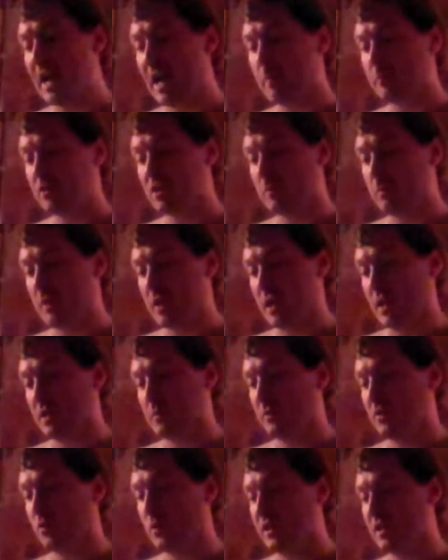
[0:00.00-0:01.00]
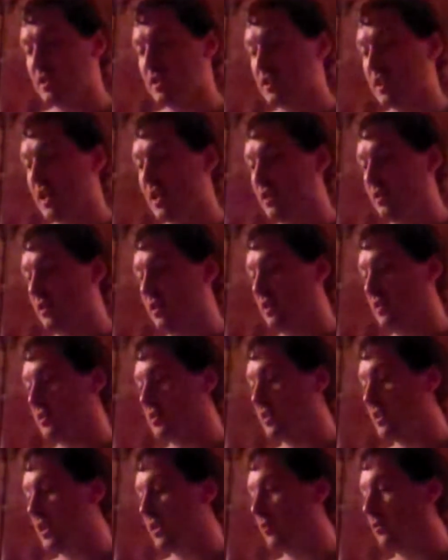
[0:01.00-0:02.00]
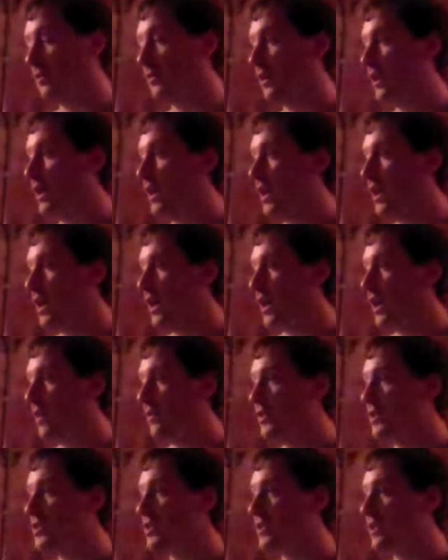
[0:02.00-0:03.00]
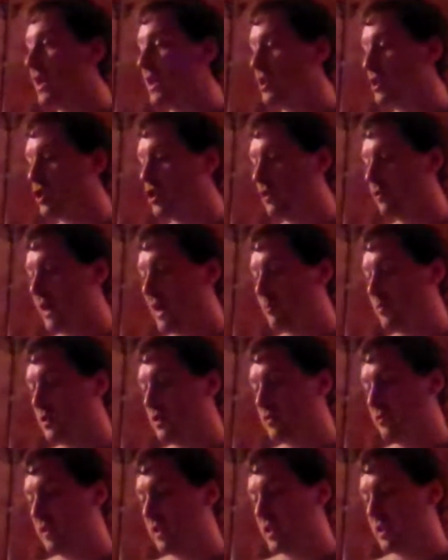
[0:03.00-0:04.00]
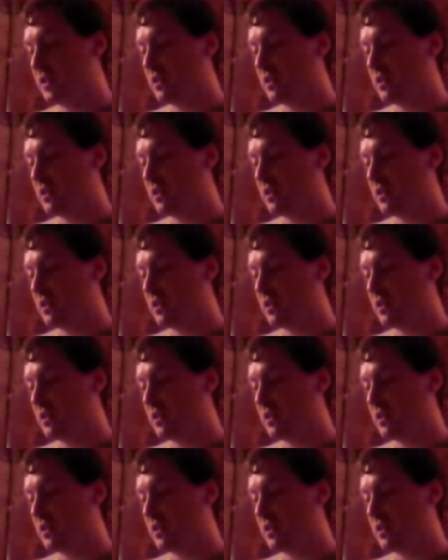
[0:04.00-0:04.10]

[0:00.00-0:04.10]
gaps appeared between skin and seal, and the stench of atmosphere